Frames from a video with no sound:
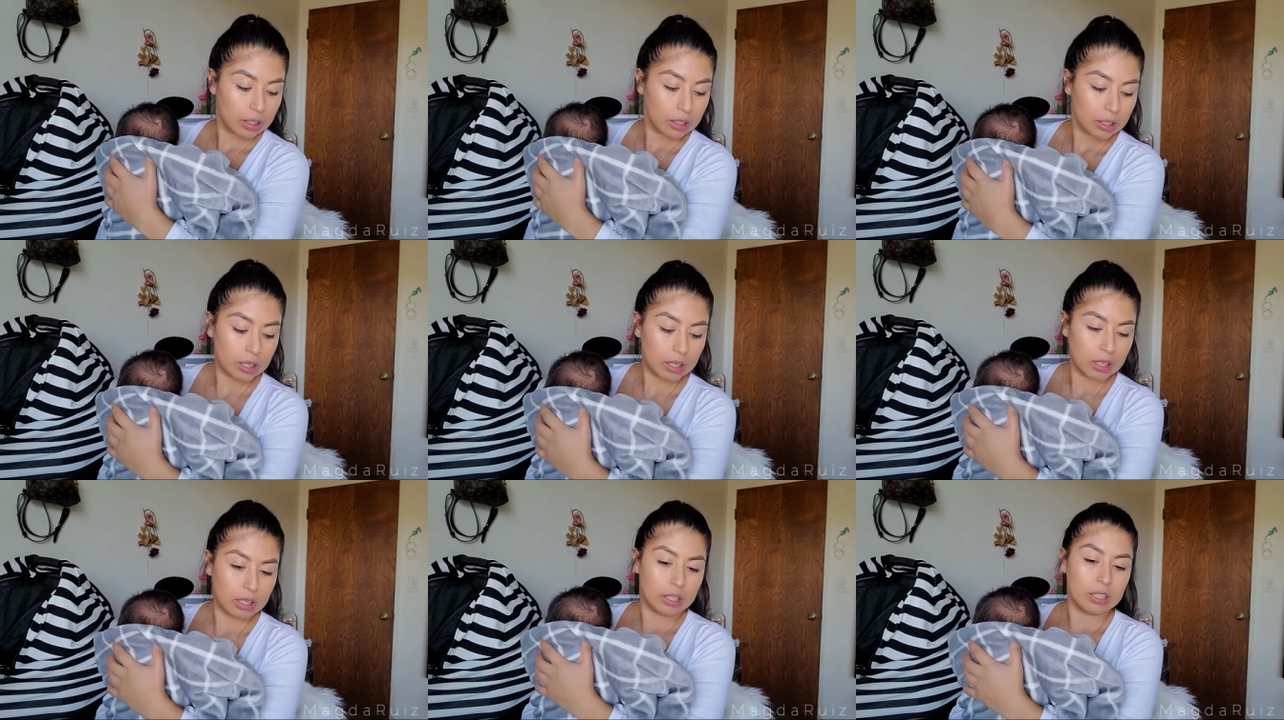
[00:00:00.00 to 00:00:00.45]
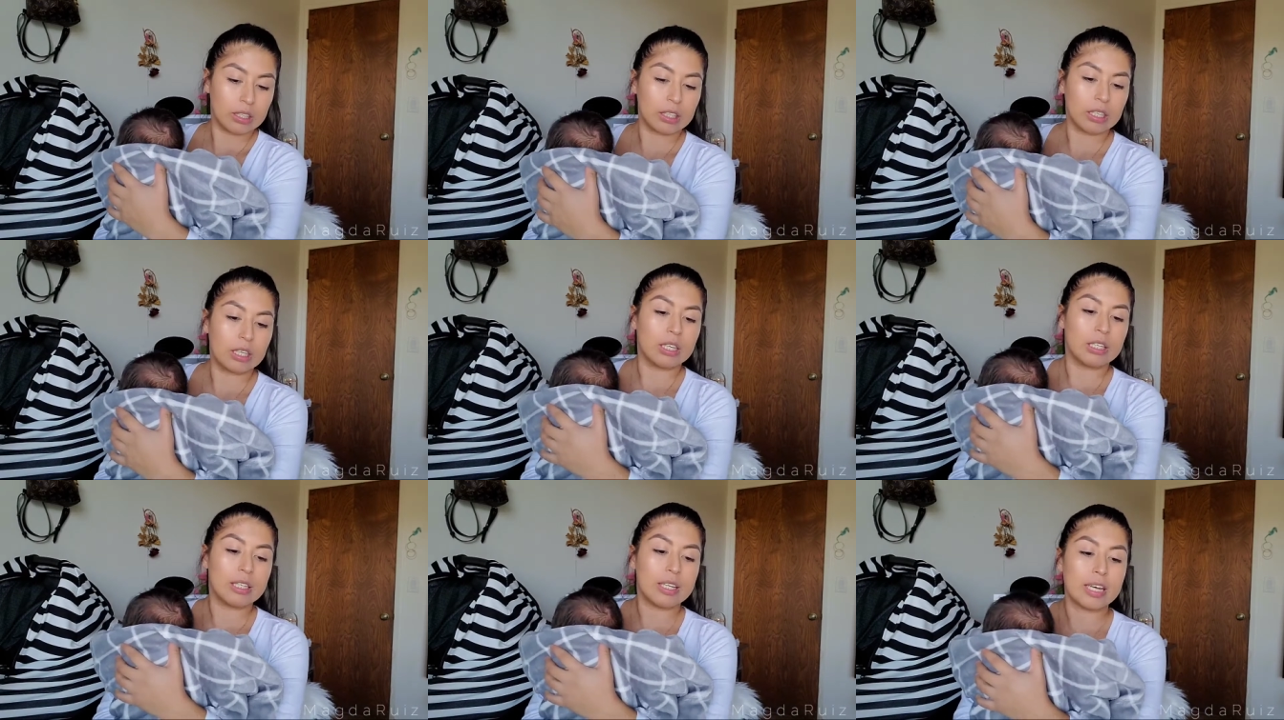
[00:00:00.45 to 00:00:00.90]

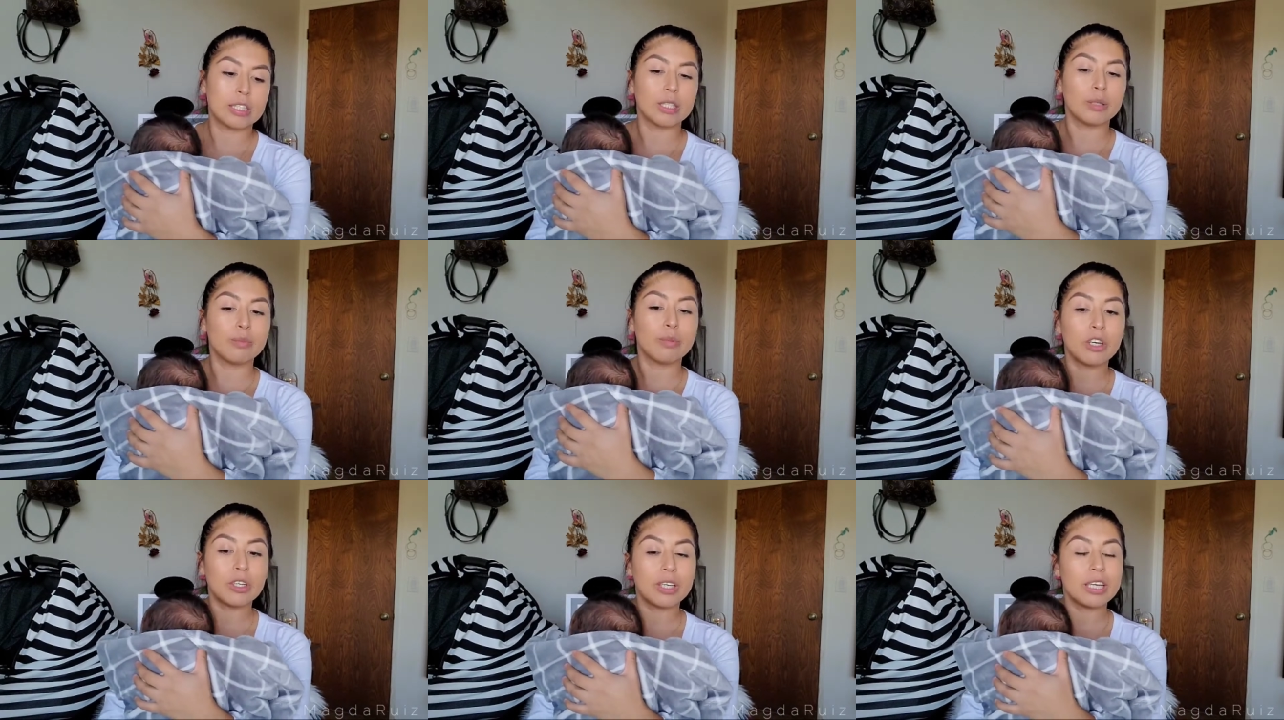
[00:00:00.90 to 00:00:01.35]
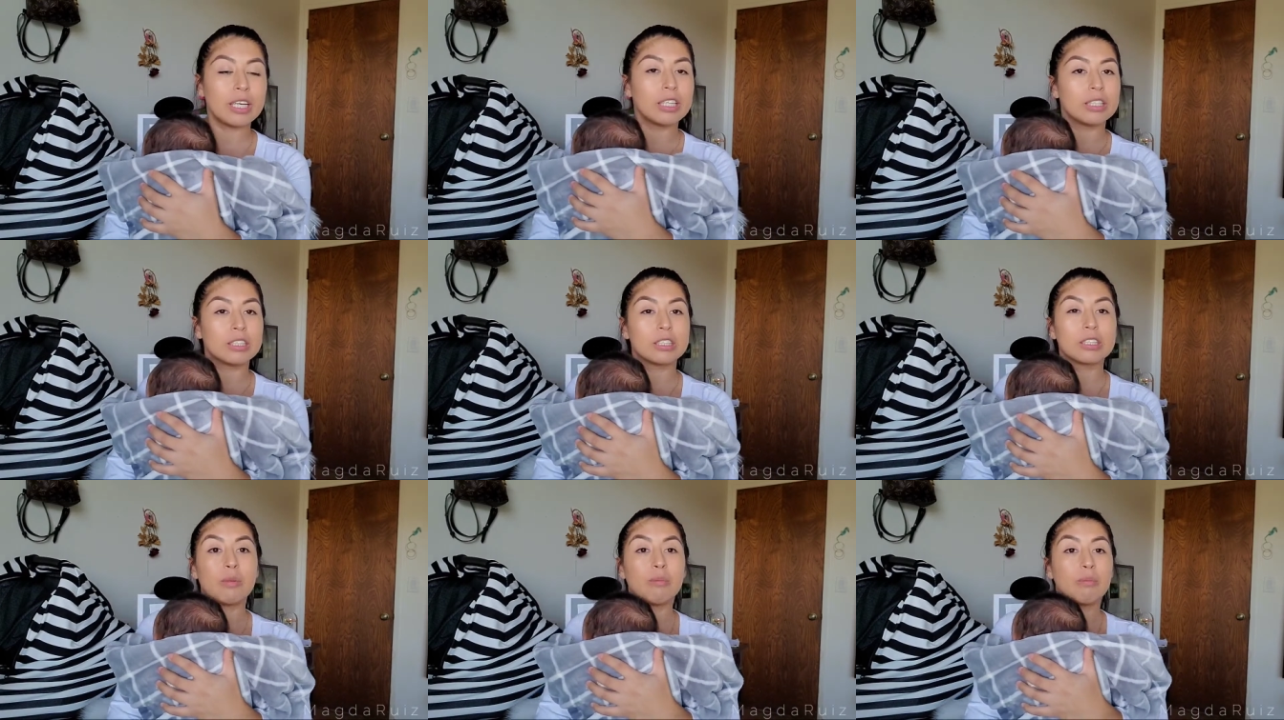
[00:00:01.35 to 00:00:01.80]
and that's about it.
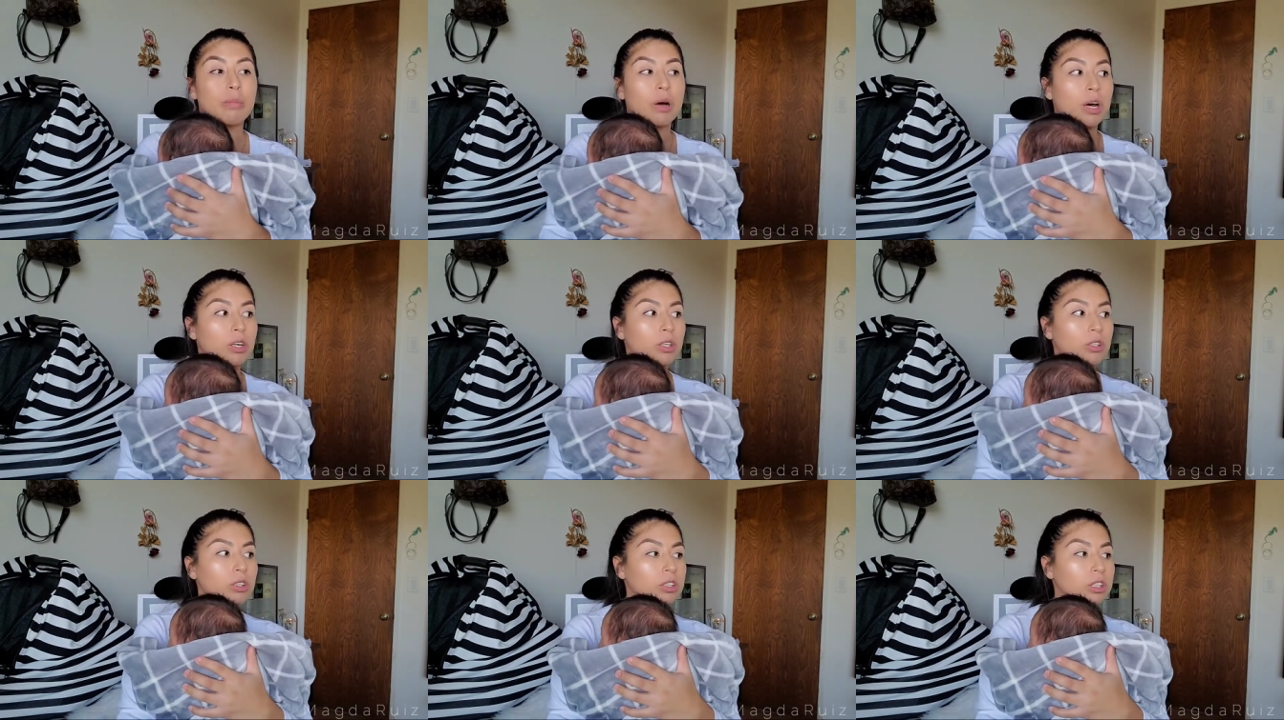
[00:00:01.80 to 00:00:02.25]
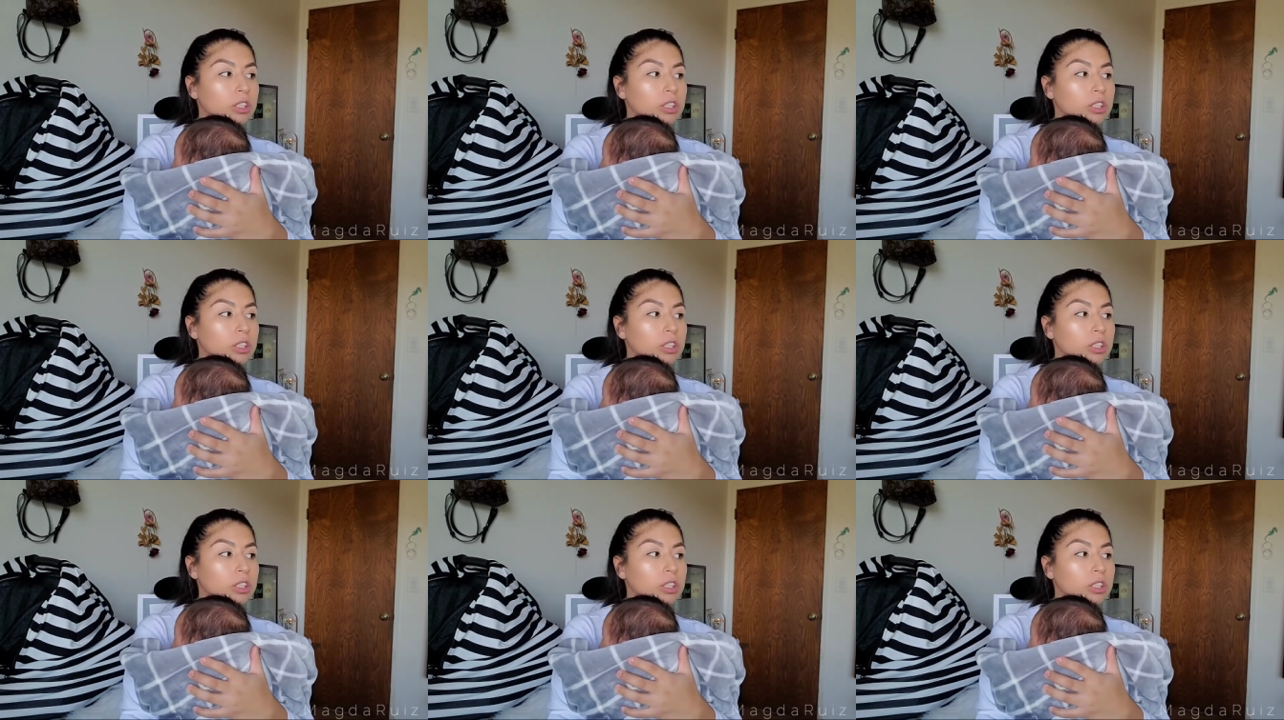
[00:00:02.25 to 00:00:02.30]
Some bottles,